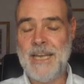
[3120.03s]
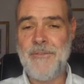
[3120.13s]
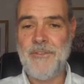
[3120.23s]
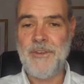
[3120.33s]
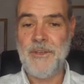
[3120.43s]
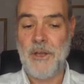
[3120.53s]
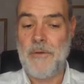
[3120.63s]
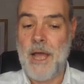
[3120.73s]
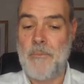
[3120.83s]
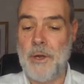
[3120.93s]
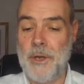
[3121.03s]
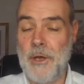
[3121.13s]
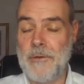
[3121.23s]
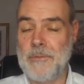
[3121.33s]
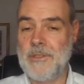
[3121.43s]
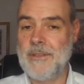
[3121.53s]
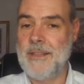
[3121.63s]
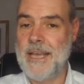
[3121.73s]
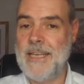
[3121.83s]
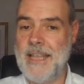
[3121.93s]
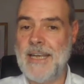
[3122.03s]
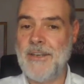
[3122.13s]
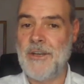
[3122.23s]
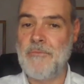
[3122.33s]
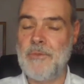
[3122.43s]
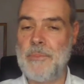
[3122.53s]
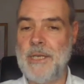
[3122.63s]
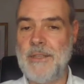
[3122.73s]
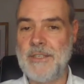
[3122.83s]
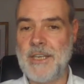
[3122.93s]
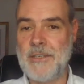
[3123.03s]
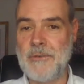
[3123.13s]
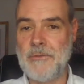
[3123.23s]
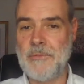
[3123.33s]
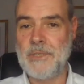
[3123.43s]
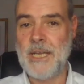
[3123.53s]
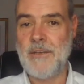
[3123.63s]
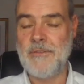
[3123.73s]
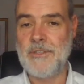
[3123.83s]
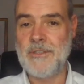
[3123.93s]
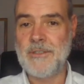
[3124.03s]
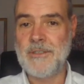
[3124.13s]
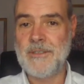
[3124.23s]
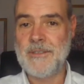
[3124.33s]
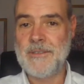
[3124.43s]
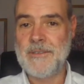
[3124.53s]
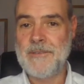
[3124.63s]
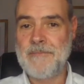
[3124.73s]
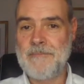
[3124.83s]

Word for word: if, you know, and one hopes that they then don't repeat the cycle themselves. Mm-hmm.